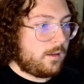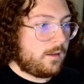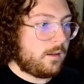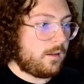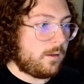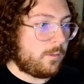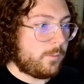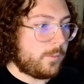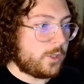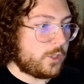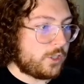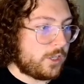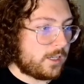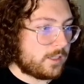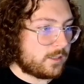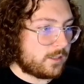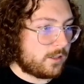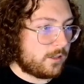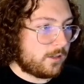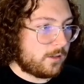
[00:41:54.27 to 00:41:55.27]
a
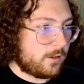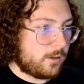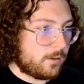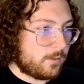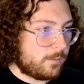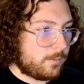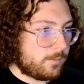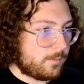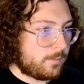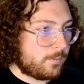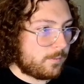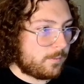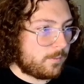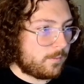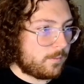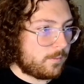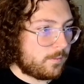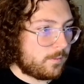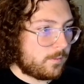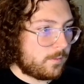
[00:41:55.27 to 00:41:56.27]
Majesco.
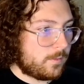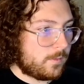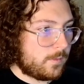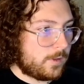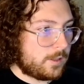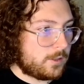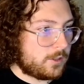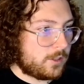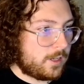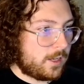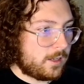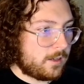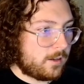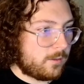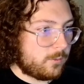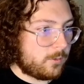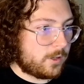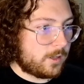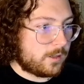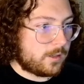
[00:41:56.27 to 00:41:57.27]
Ninja Gaiden
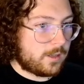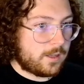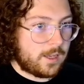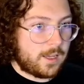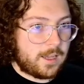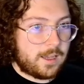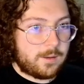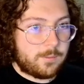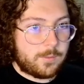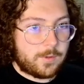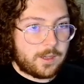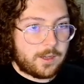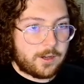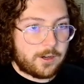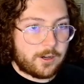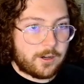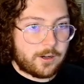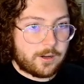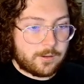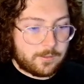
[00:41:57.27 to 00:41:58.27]
on what? Game
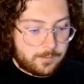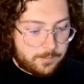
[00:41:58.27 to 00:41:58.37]
Gear.